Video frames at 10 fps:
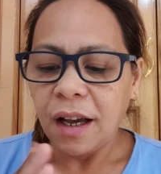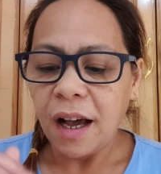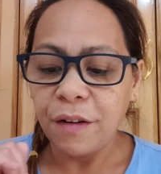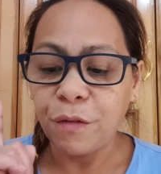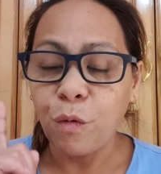
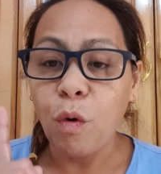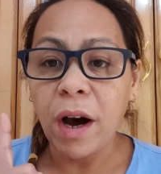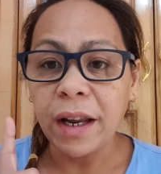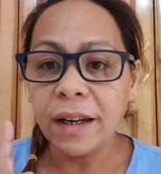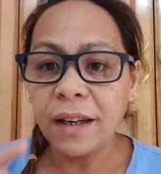have
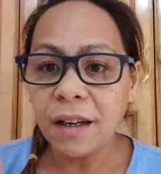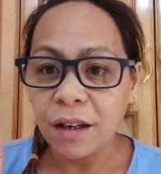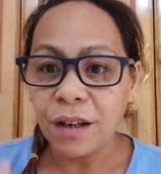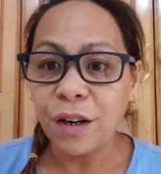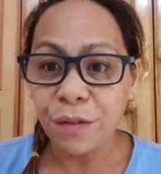one
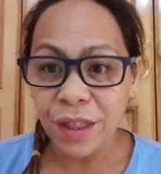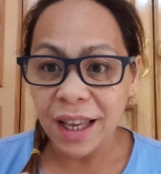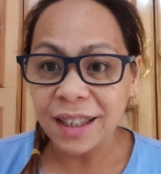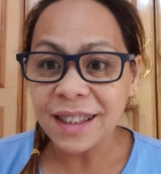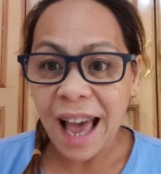of
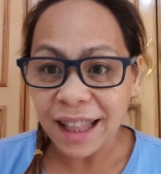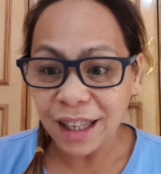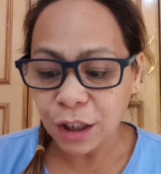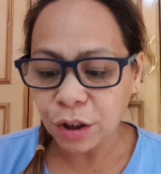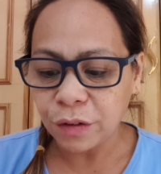this
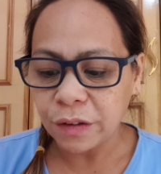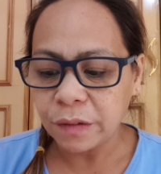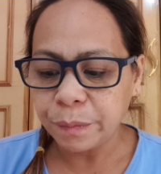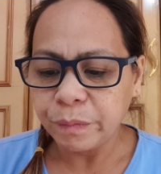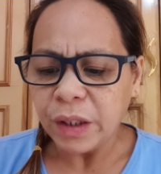attitude.
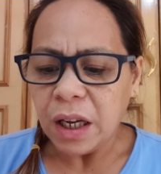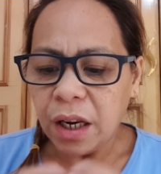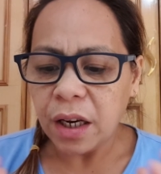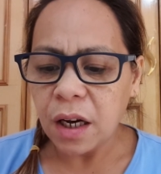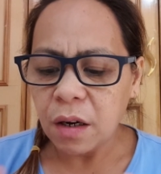
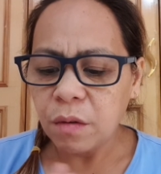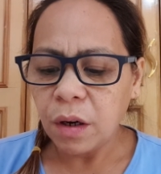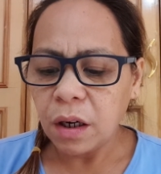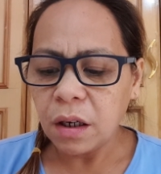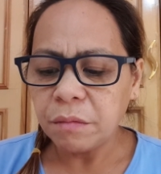Now,
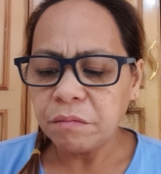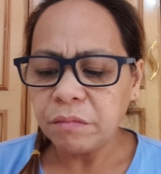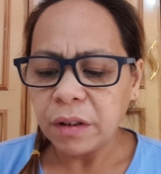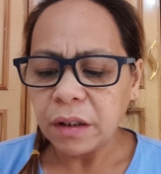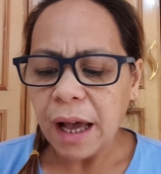
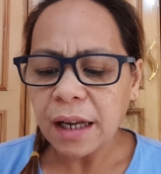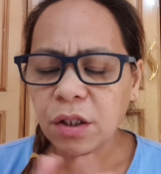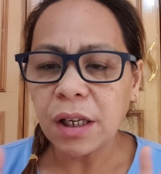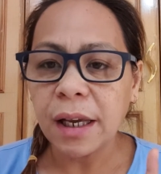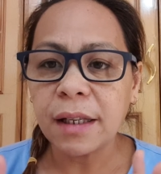
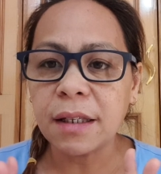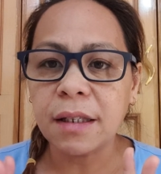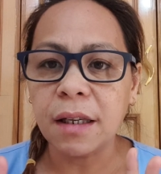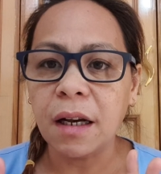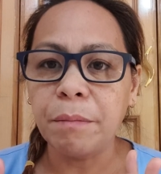actually
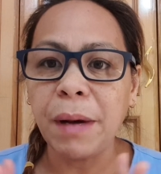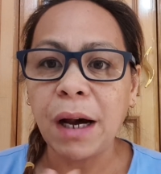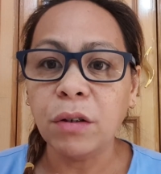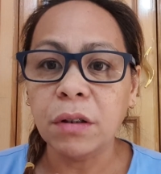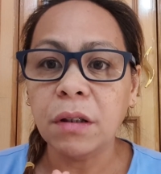it's
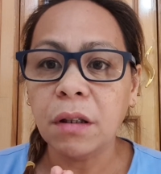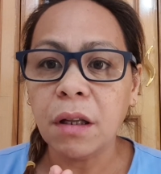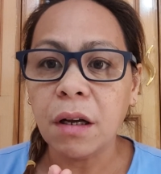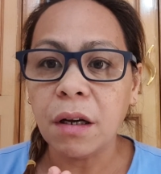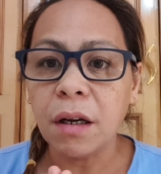about
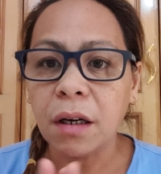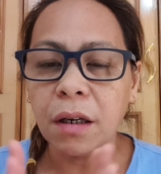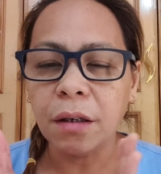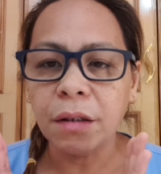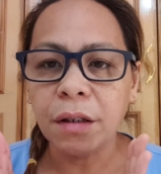
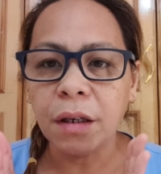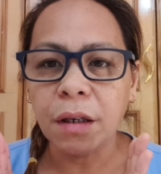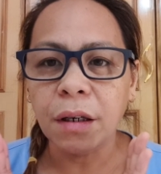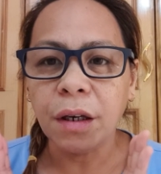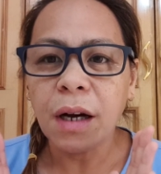
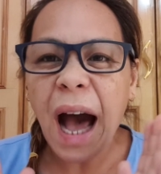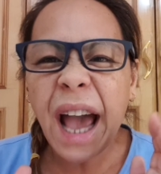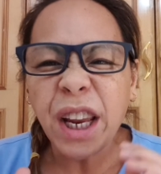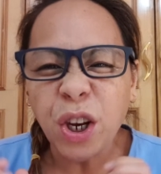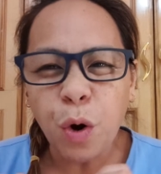the
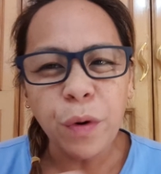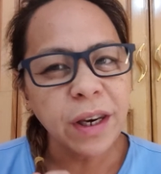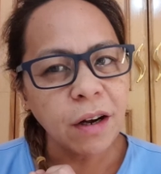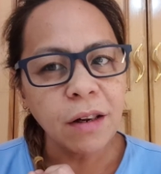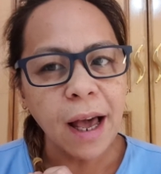I know
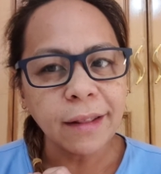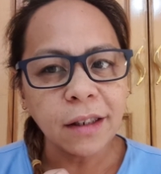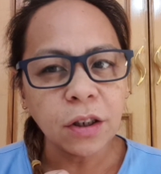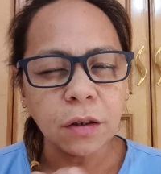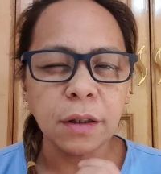it all
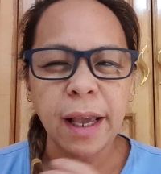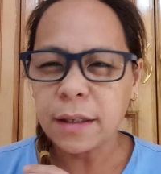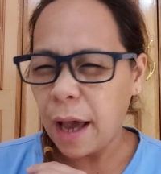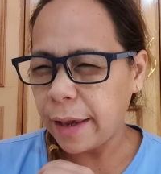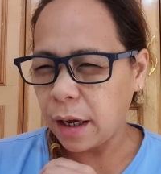attitude.
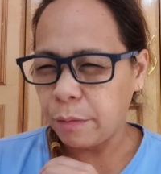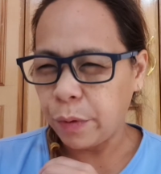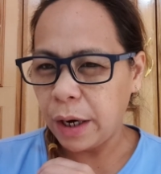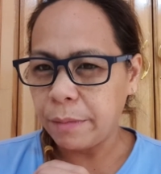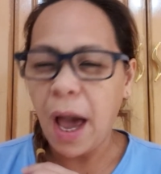Yes, I can
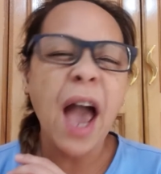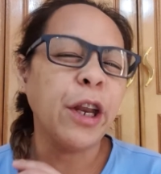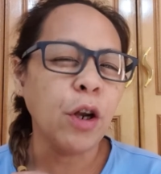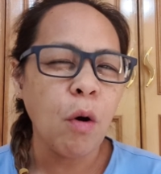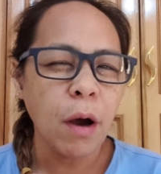pray, but
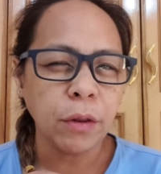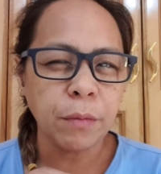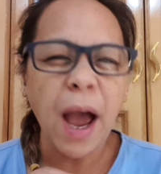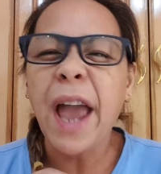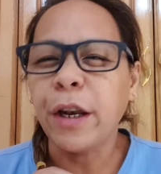I know how to,
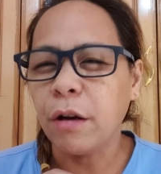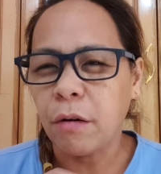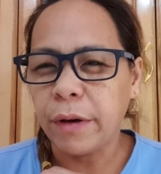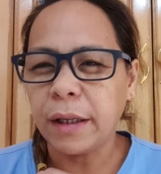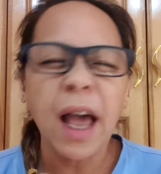I
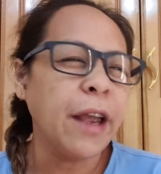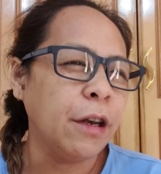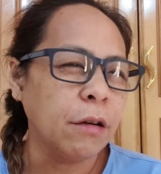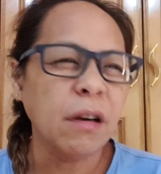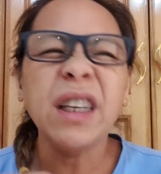know it, I
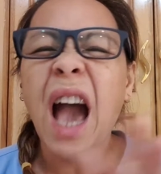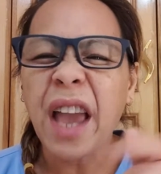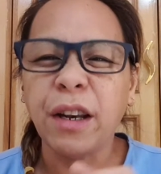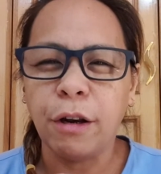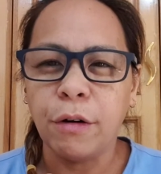know, yeah,
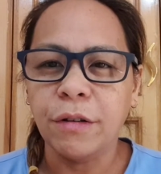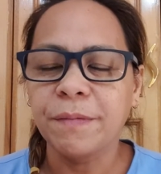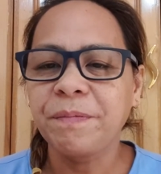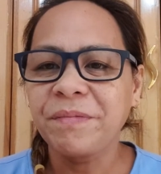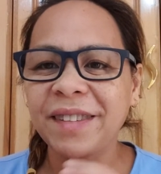I know.
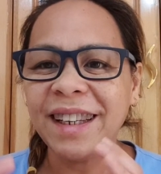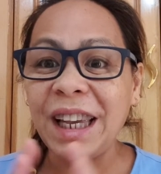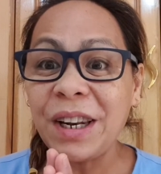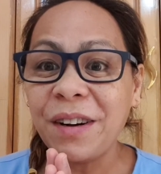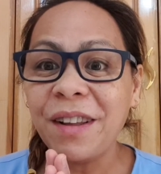
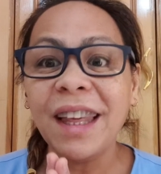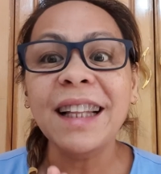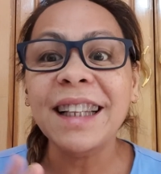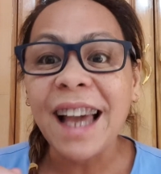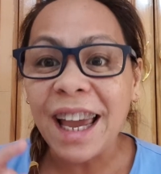You know,
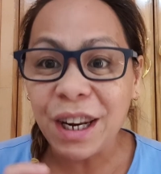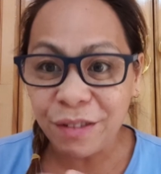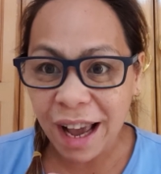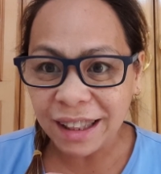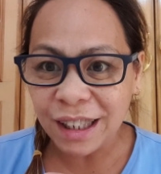that kind
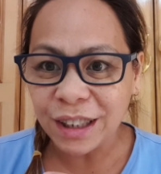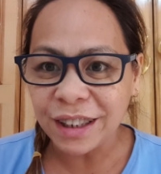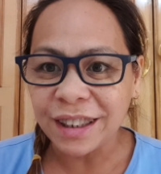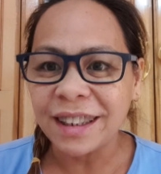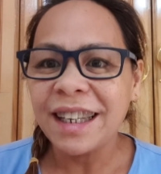of
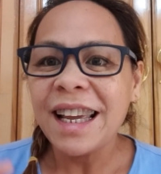attitude.